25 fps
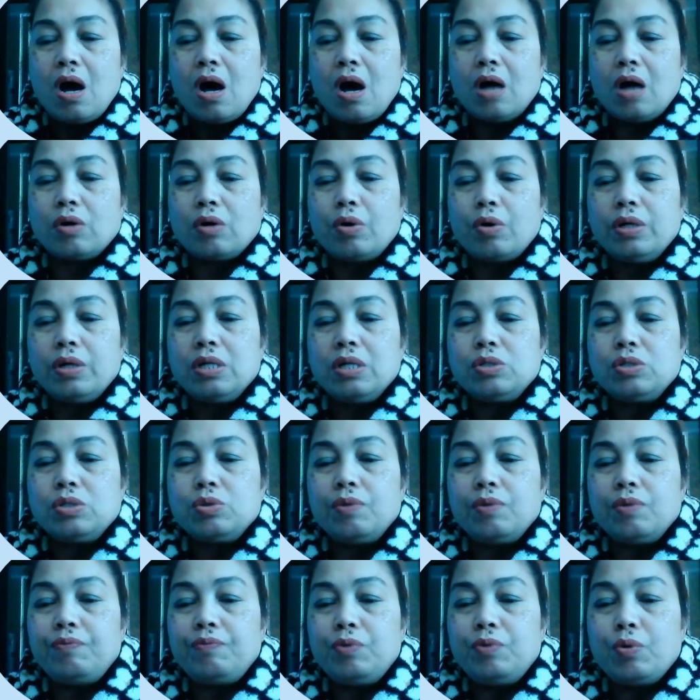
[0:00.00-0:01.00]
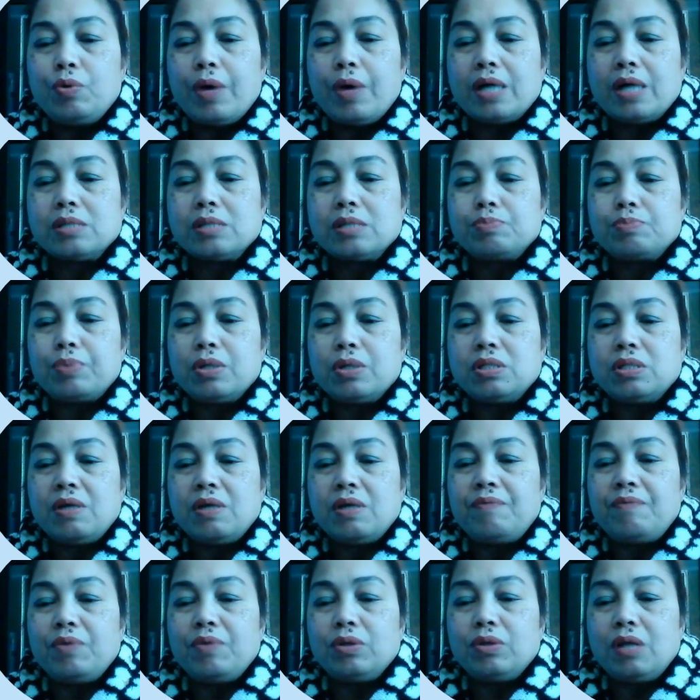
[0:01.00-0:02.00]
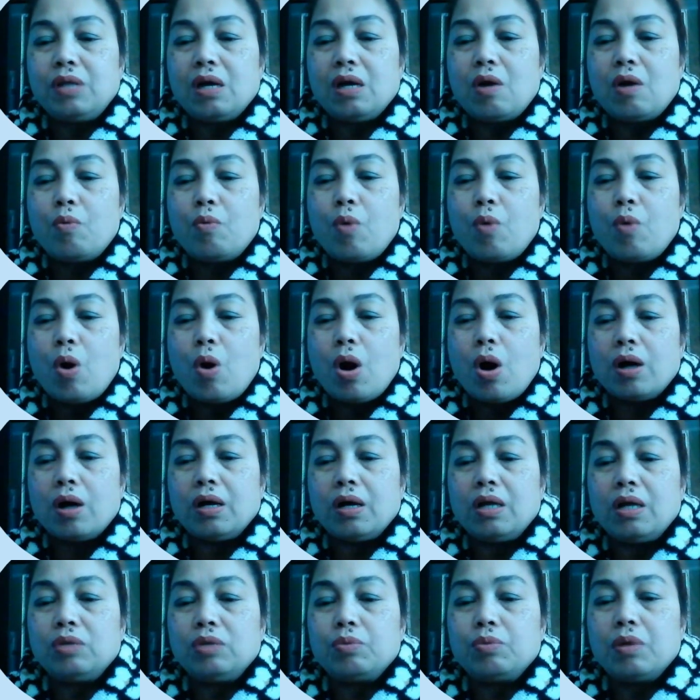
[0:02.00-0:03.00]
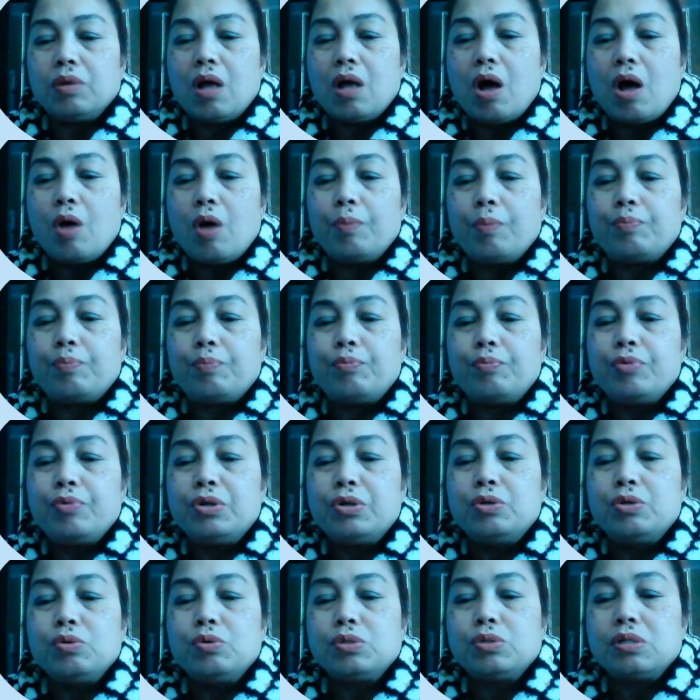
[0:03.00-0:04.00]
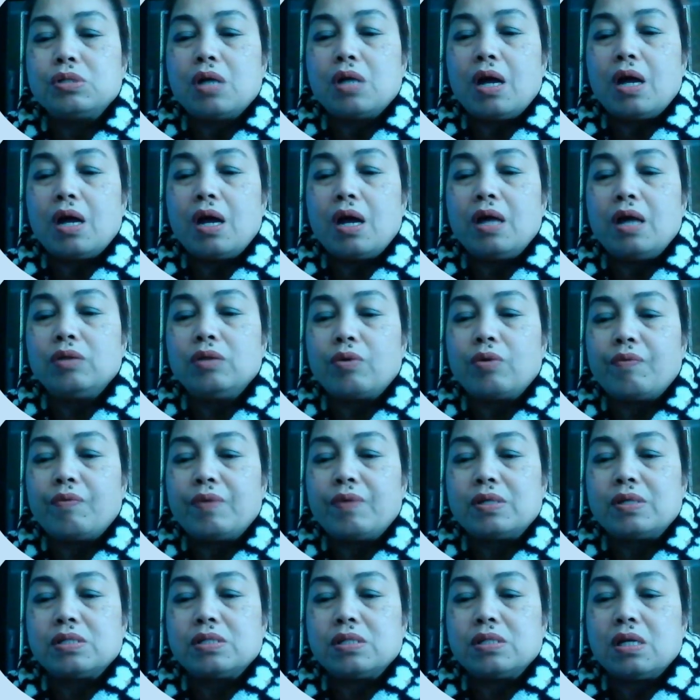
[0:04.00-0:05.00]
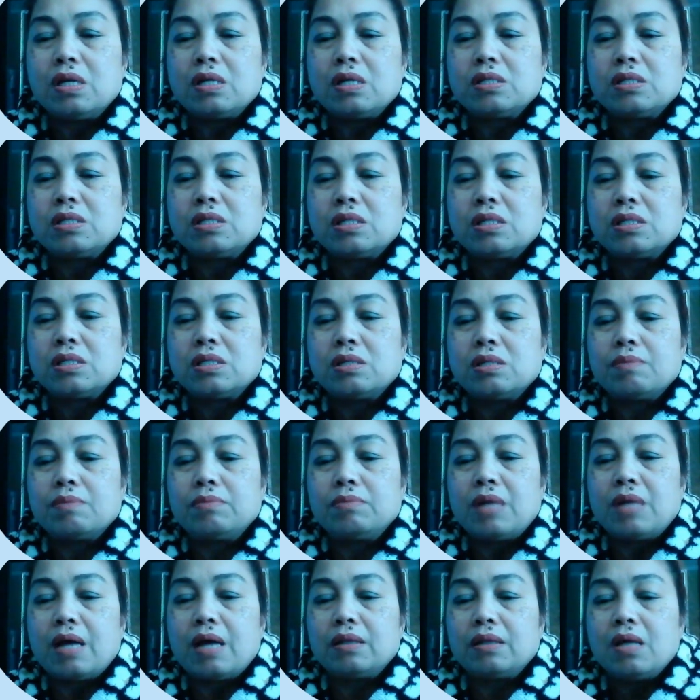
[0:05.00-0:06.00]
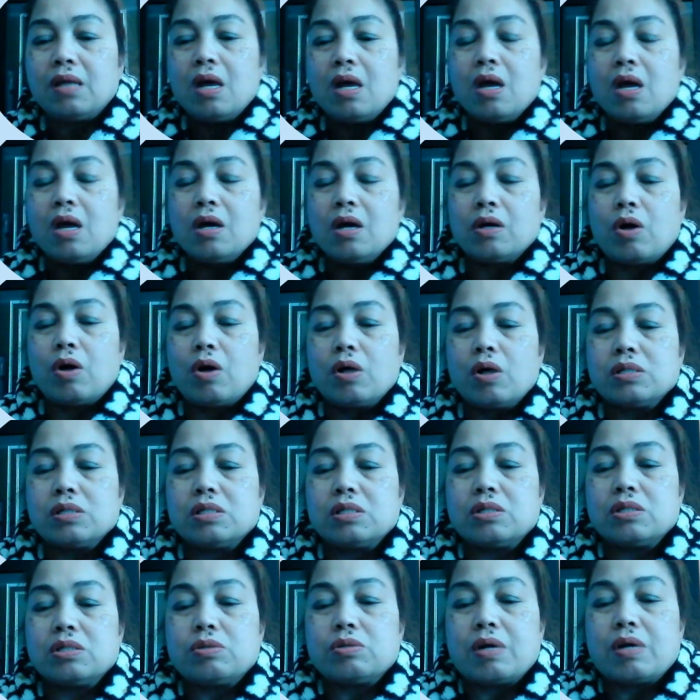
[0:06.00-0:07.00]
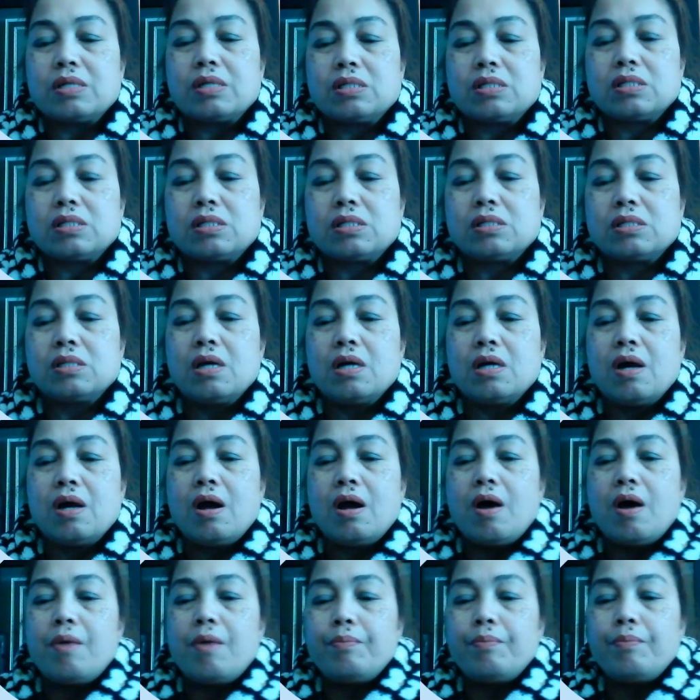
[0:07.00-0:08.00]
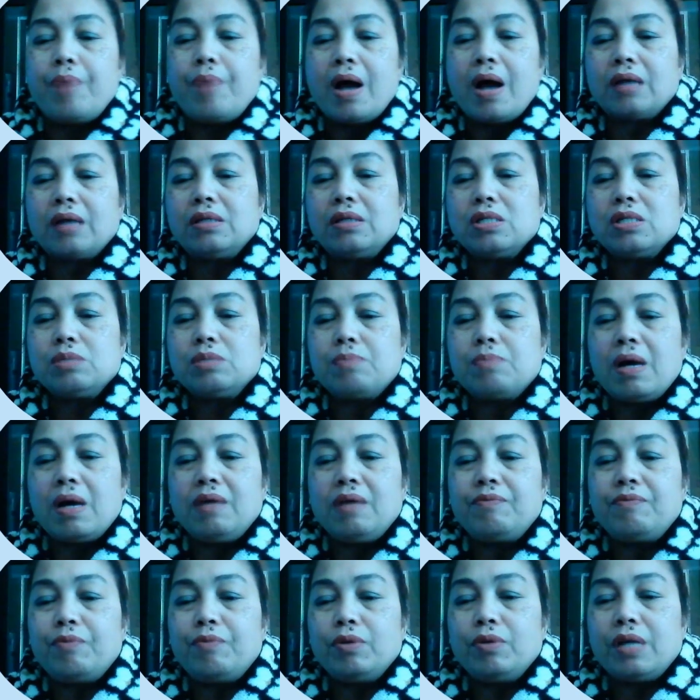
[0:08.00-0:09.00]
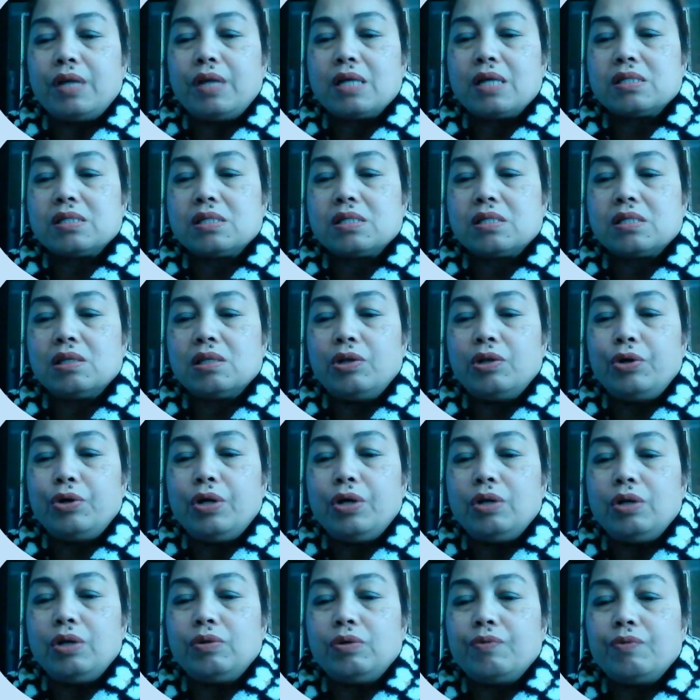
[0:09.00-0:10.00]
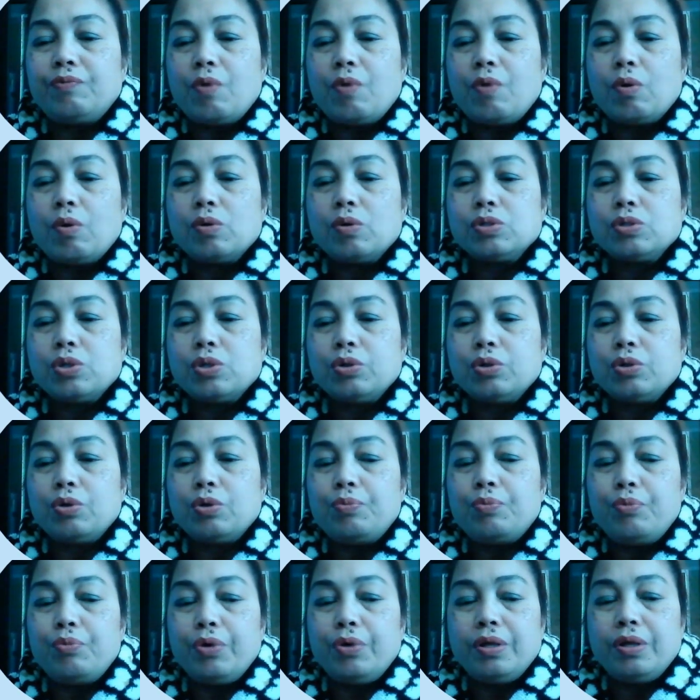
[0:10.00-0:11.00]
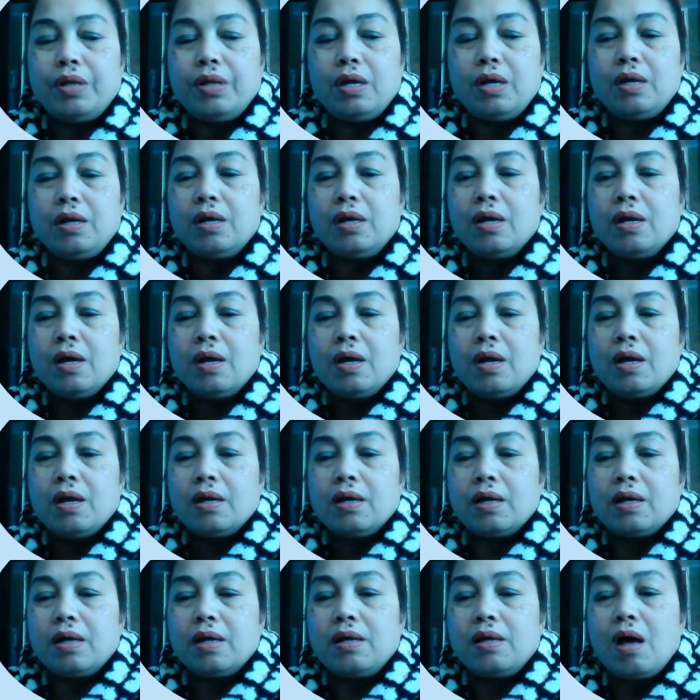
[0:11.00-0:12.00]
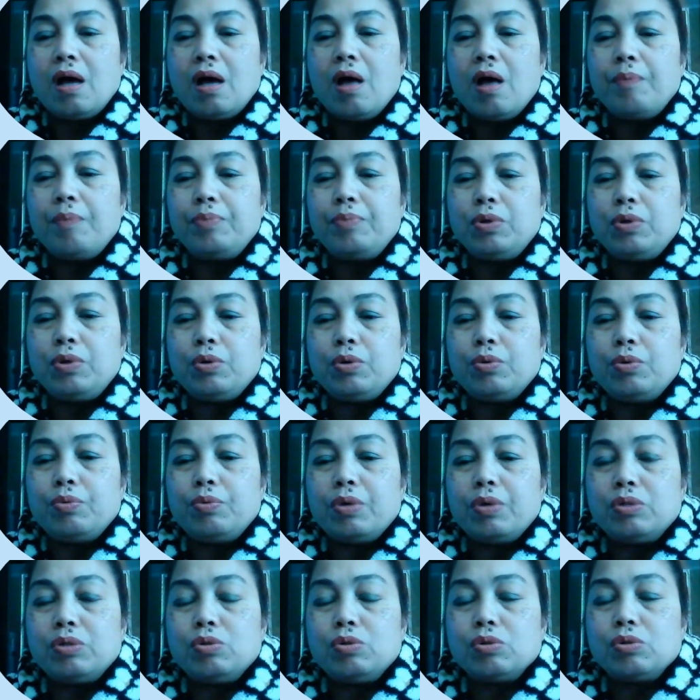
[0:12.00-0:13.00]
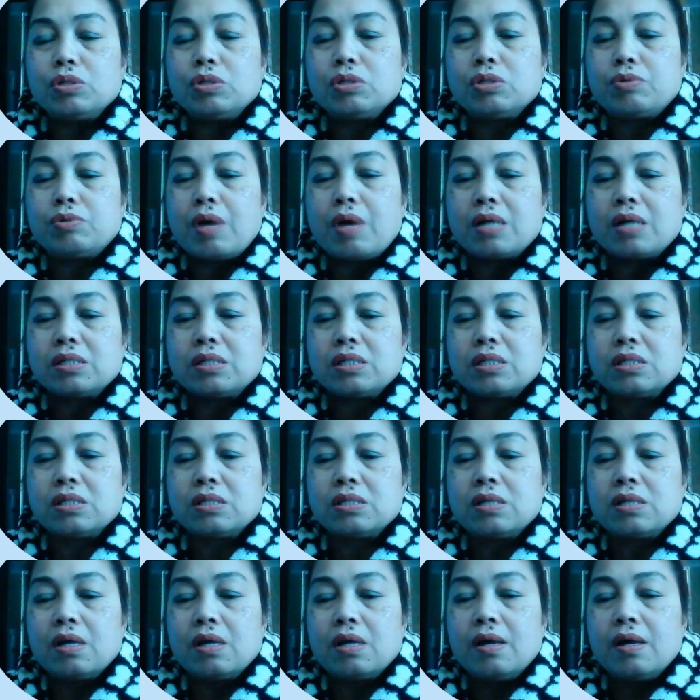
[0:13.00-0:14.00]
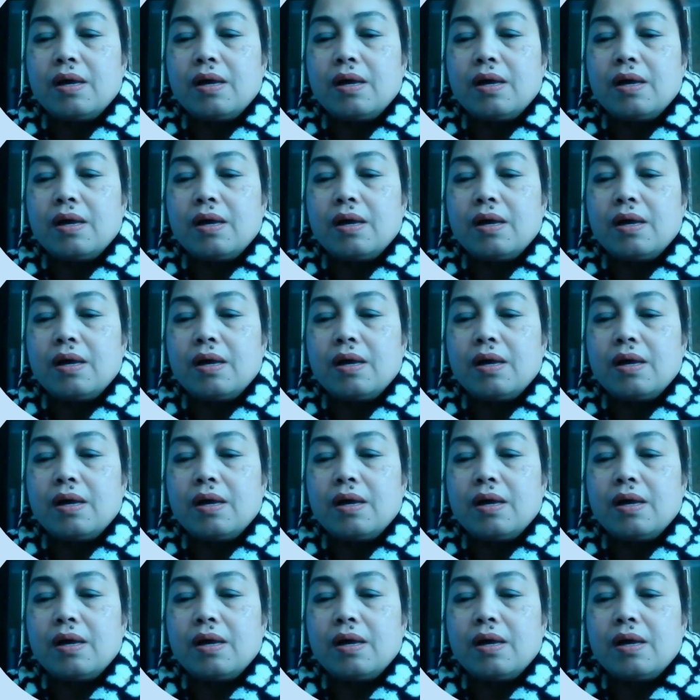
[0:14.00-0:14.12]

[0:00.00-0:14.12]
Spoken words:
According to a few experts, if you take a walk, it will help reduce endorphins in the system that cause stress. Practice mindfulness. Learning to focus on your breathing can help you reduce stress.